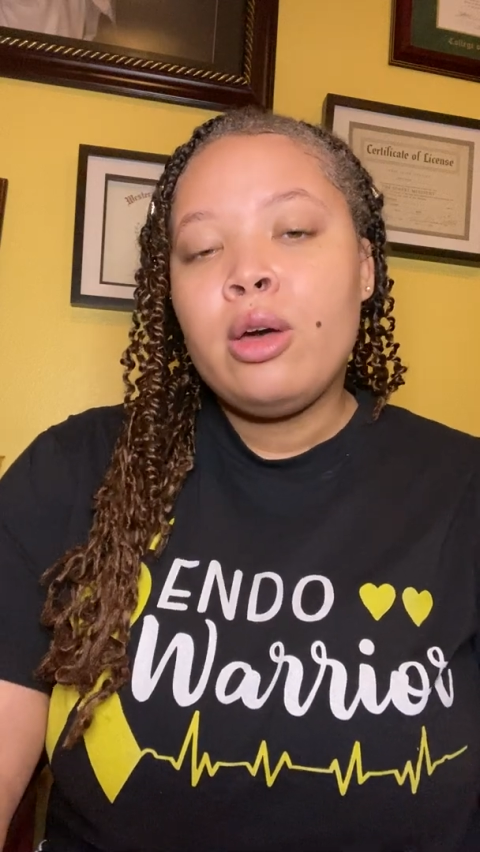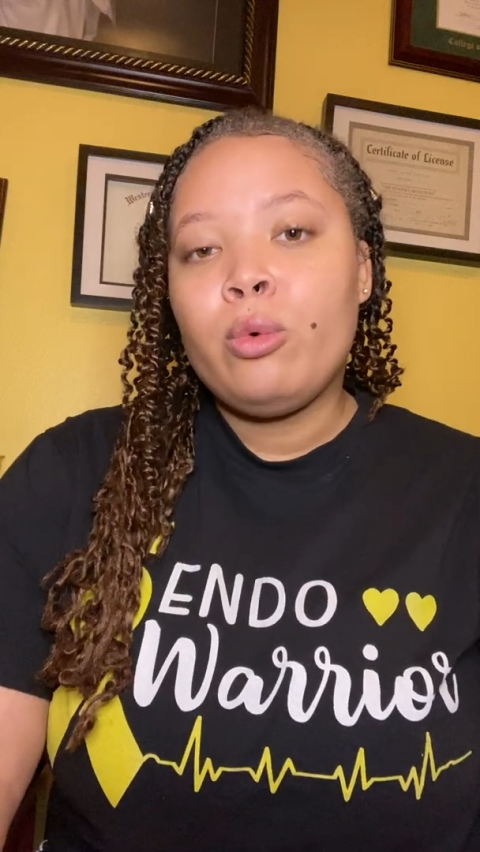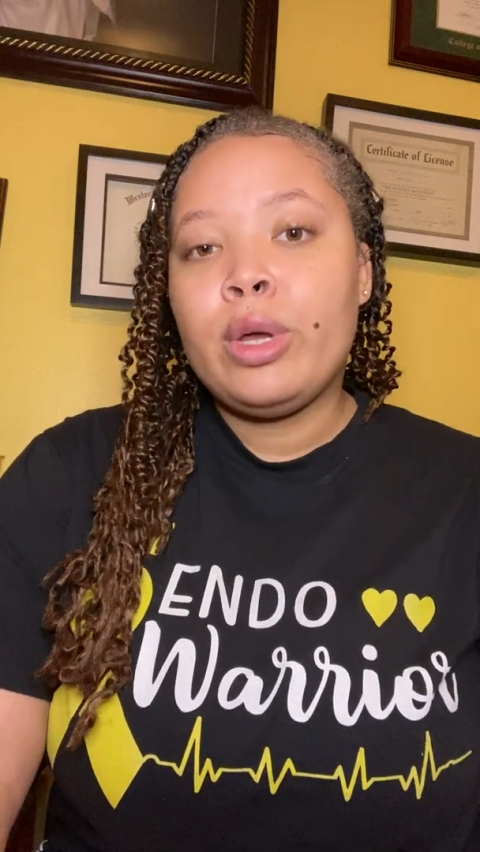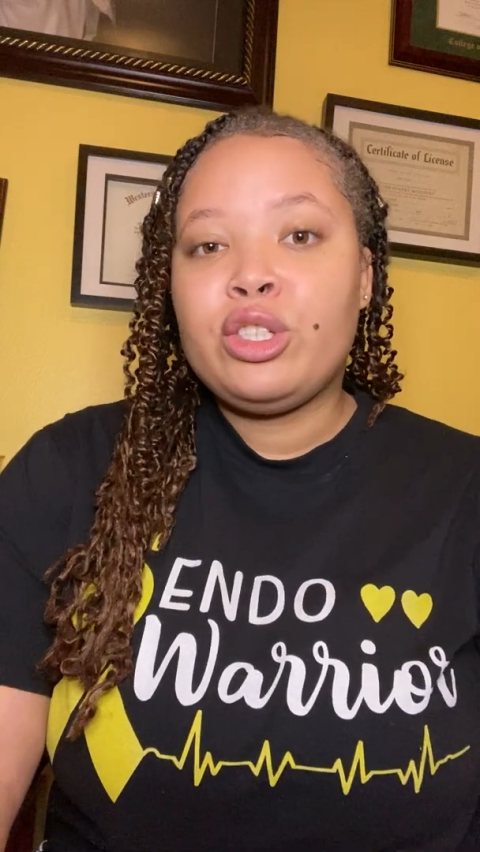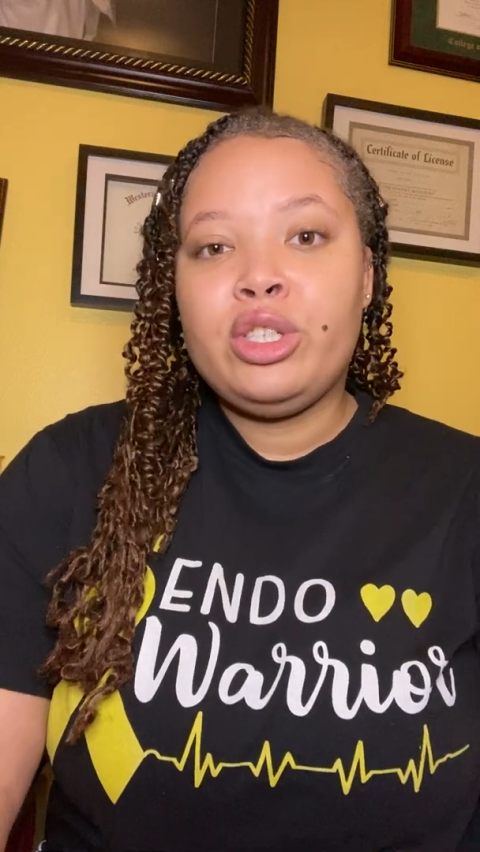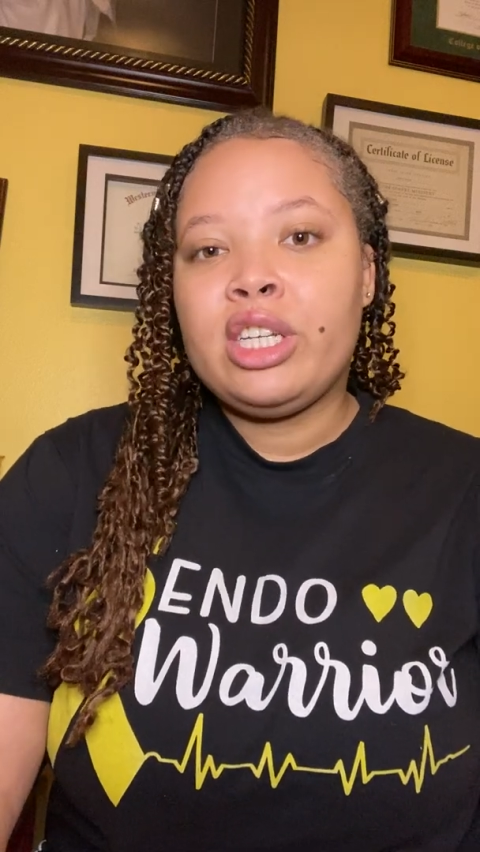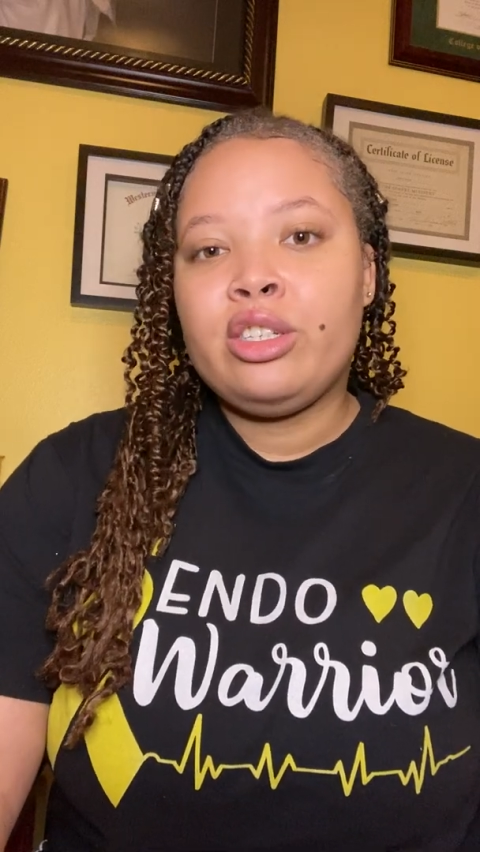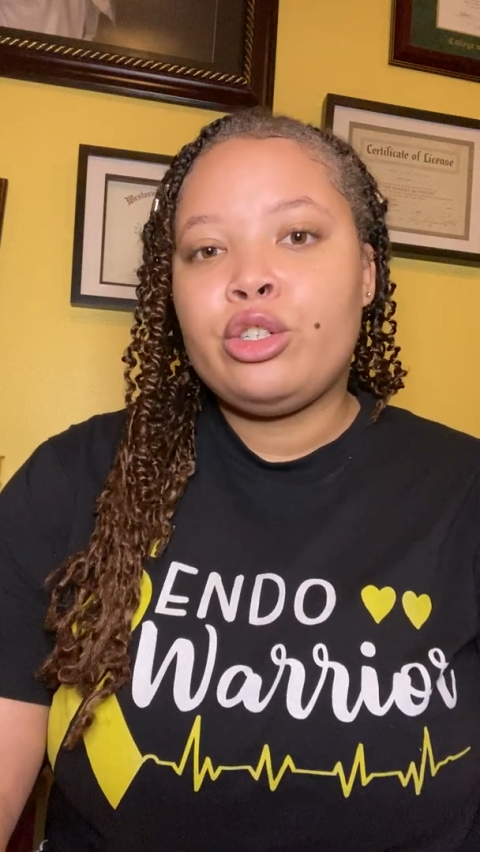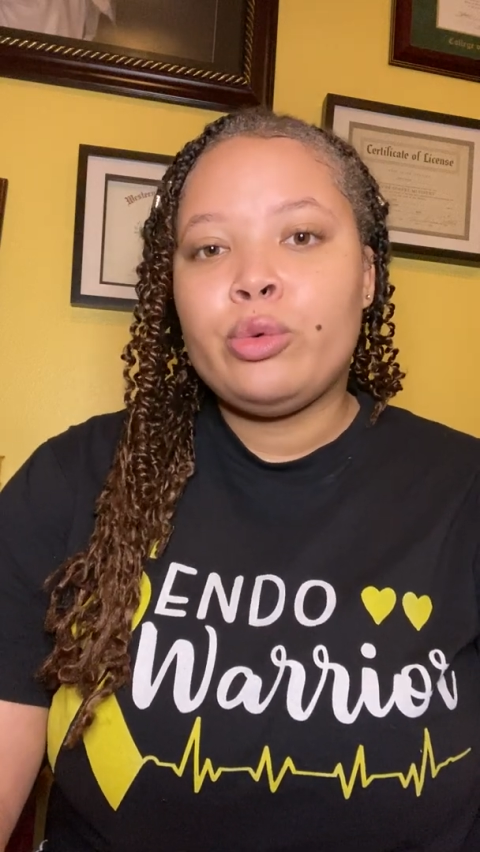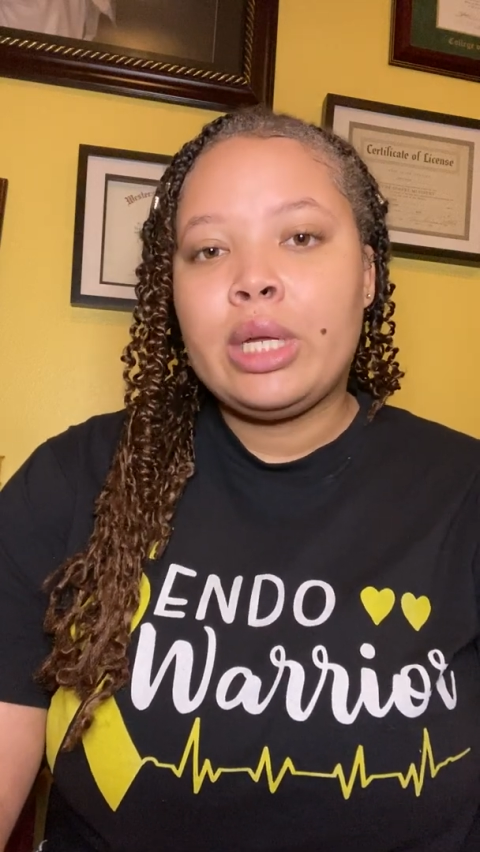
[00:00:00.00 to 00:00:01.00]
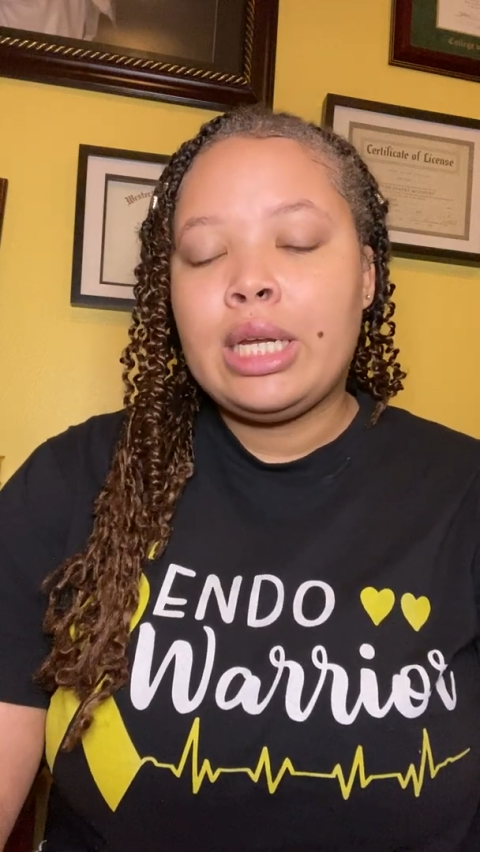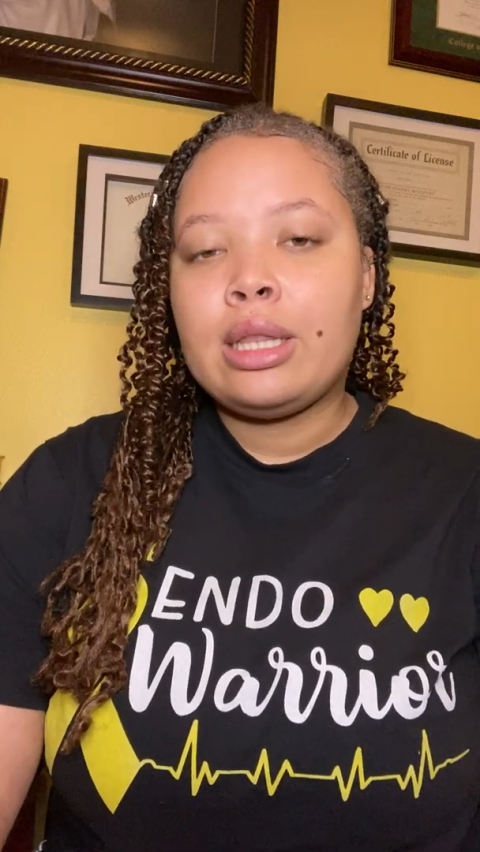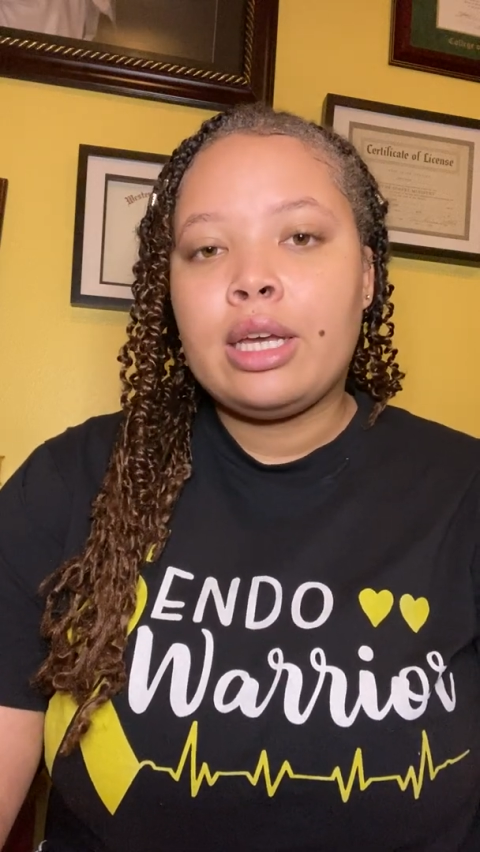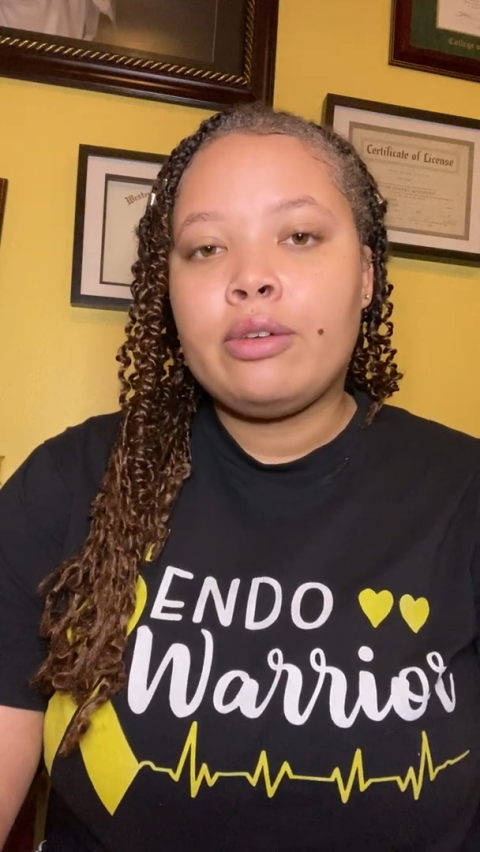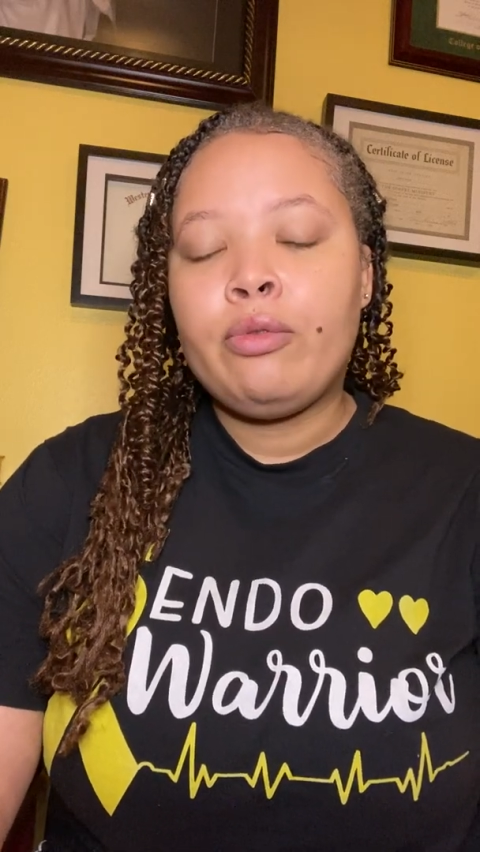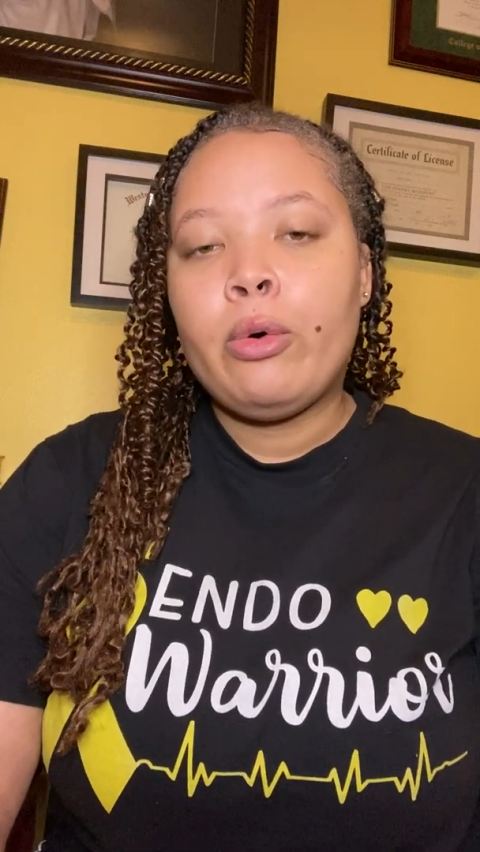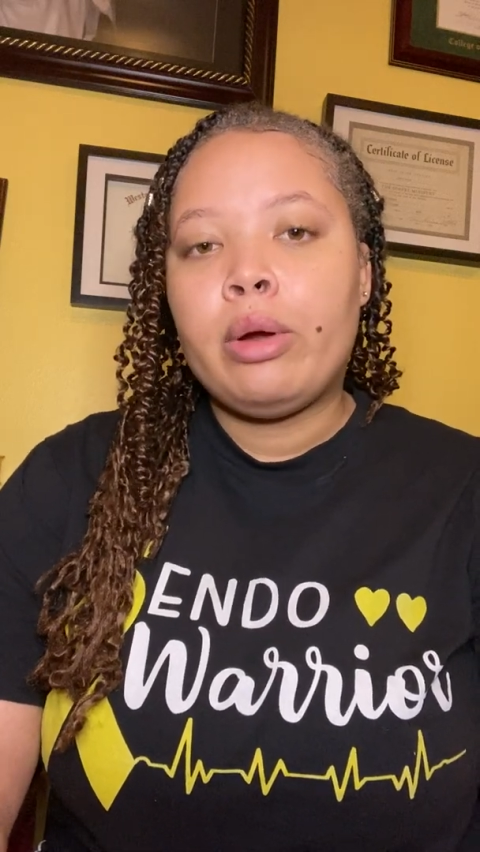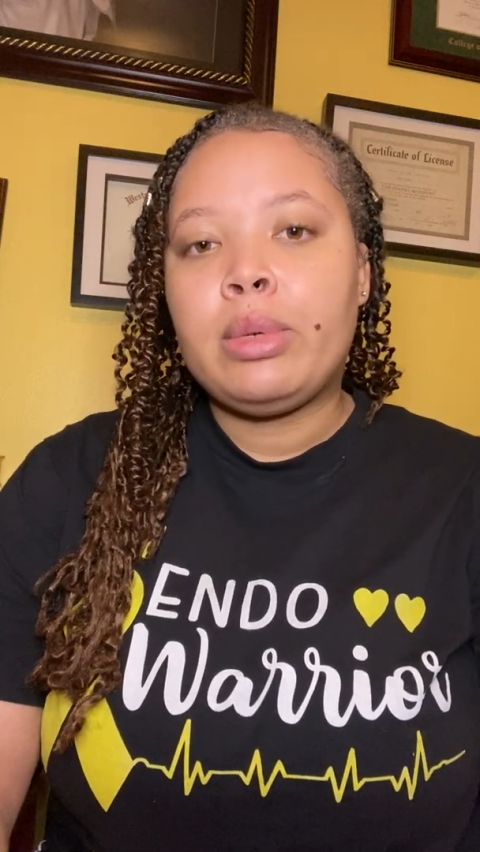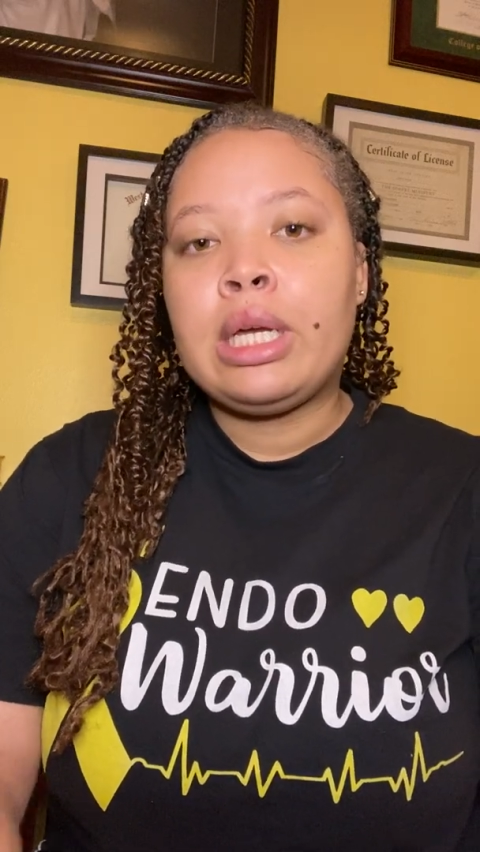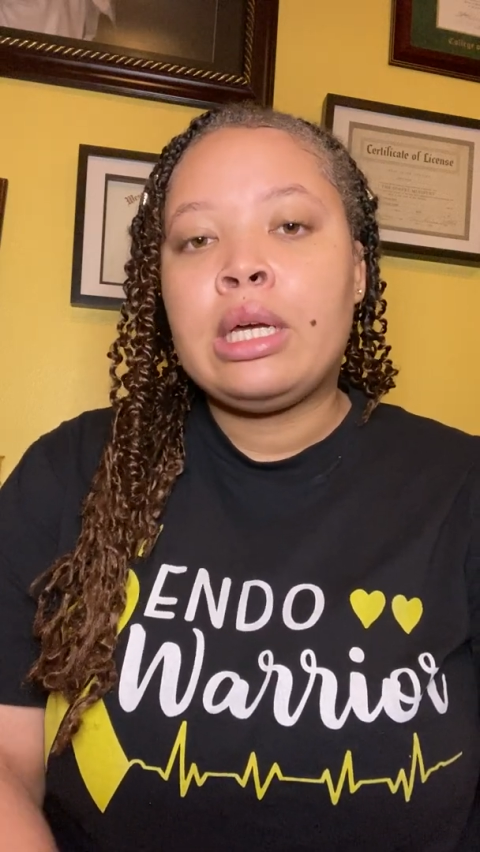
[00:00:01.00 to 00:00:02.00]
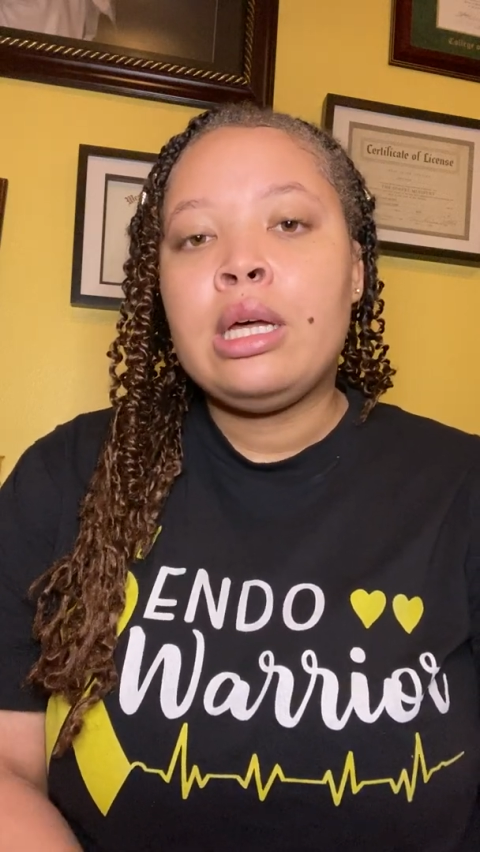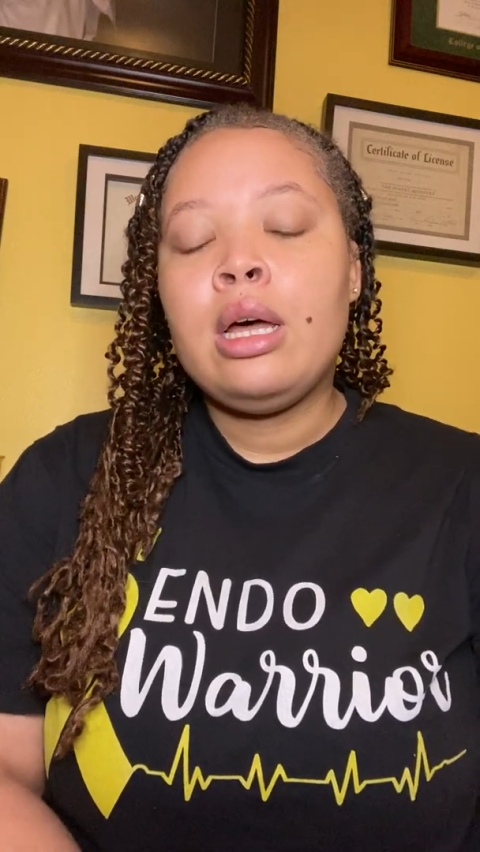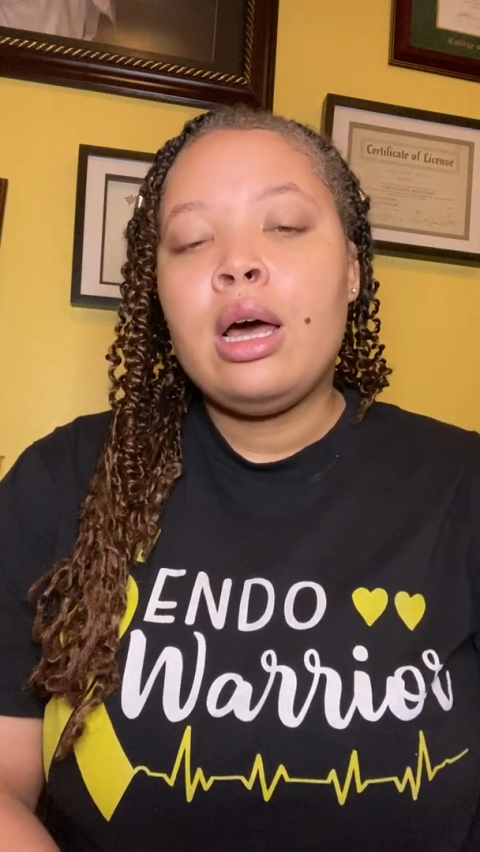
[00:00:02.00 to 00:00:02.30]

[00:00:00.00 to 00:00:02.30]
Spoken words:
which didn't do anything for me.